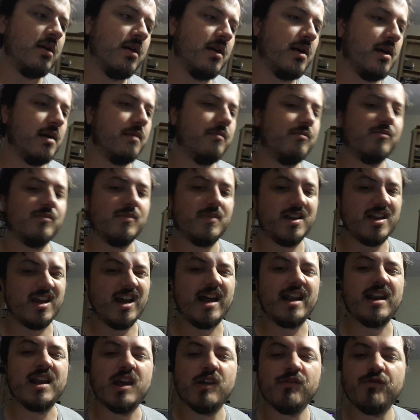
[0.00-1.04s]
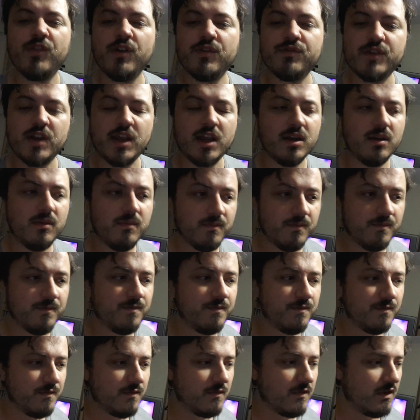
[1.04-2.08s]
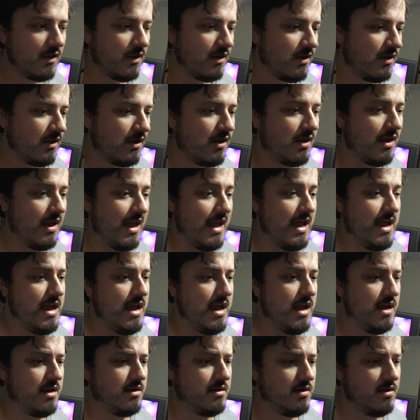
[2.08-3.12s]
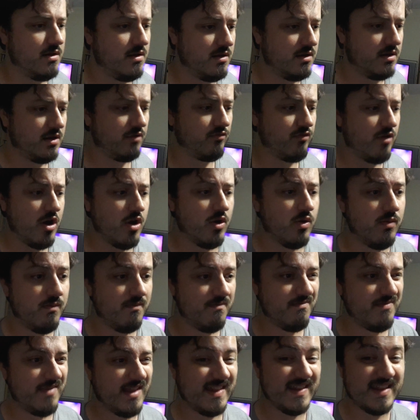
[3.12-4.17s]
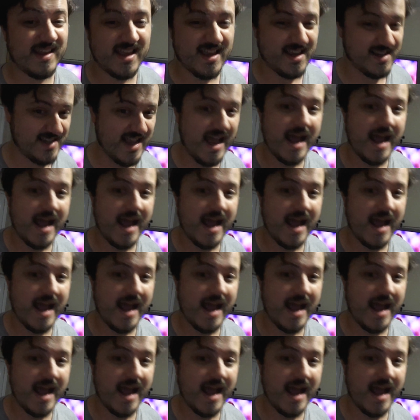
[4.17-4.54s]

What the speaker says: And hit 15. And they roll. And they get